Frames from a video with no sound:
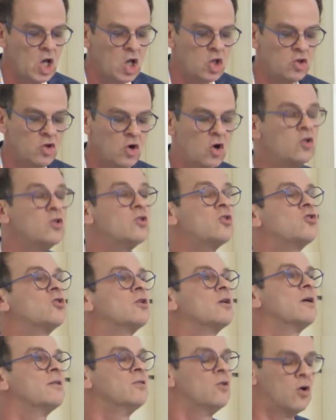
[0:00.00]

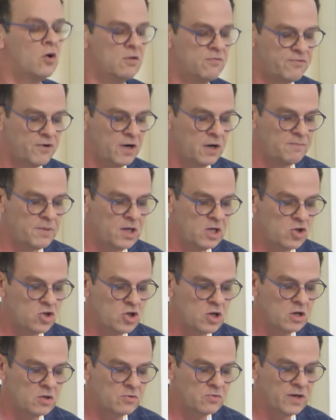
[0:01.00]
Non-verbal
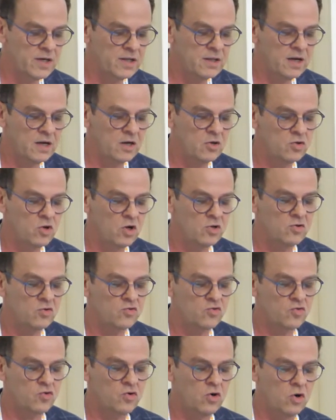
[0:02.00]
children are not
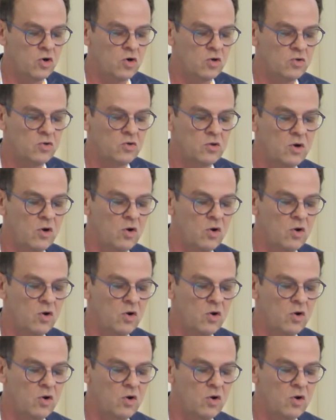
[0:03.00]
scored